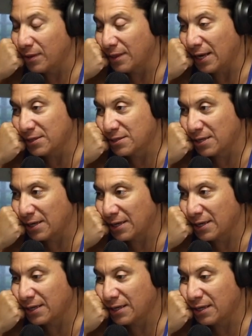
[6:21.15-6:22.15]
That's
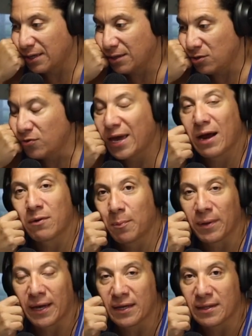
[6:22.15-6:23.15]
you can't
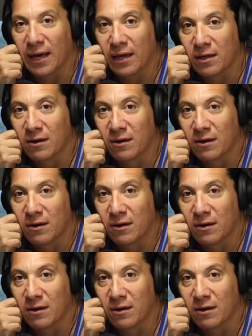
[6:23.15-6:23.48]
replicate that.